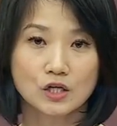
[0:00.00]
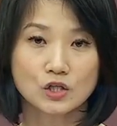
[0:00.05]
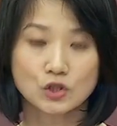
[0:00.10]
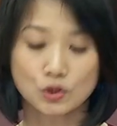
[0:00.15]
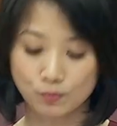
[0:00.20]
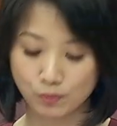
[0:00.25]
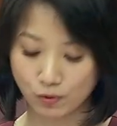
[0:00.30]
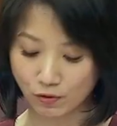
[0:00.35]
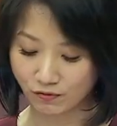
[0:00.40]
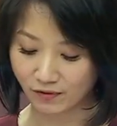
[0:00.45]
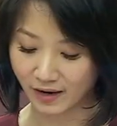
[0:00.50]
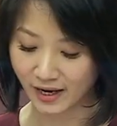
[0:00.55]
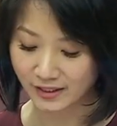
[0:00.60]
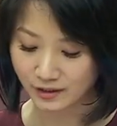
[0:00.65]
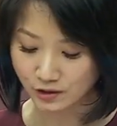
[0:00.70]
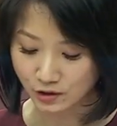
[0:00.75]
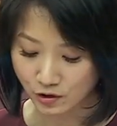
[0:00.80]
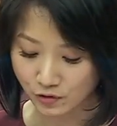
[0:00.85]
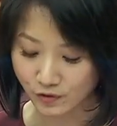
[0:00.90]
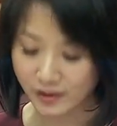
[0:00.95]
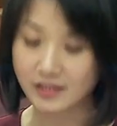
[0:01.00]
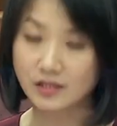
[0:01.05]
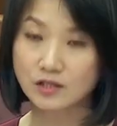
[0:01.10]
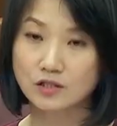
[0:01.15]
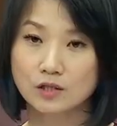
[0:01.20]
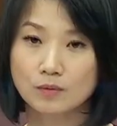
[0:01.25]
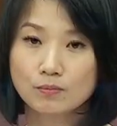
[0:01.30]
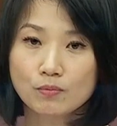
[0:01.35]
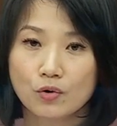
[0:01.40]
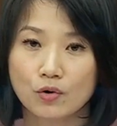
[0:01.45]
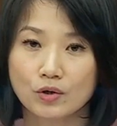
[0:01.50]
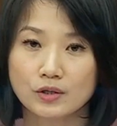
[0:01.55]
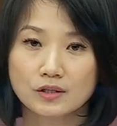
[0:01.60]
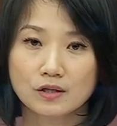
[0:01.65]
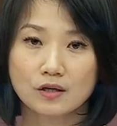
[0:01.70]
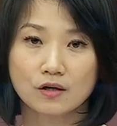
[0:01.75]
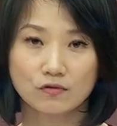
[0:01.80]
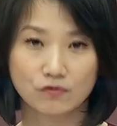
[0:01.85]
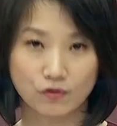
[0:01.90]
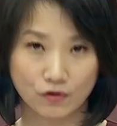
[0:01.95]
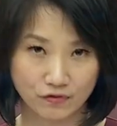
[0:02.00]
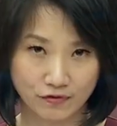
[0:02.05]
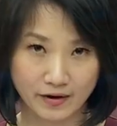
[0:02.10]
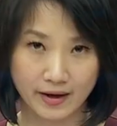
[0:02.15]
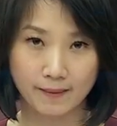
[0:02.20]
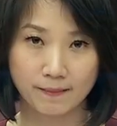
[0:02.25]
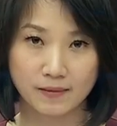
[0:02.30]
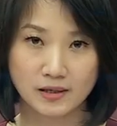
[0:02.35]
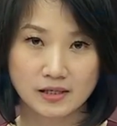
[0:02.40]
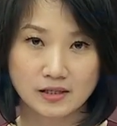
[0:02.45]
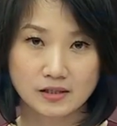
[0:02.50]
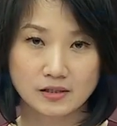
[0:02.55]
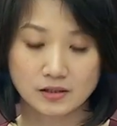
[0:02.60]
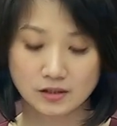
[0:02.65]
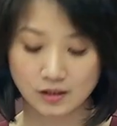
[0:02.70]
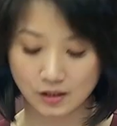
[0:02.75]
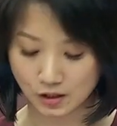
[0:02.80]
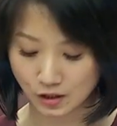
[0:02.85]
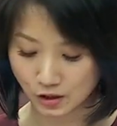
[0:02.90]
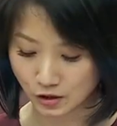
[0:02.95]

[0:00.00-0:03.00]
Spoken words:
to provide greater support for families,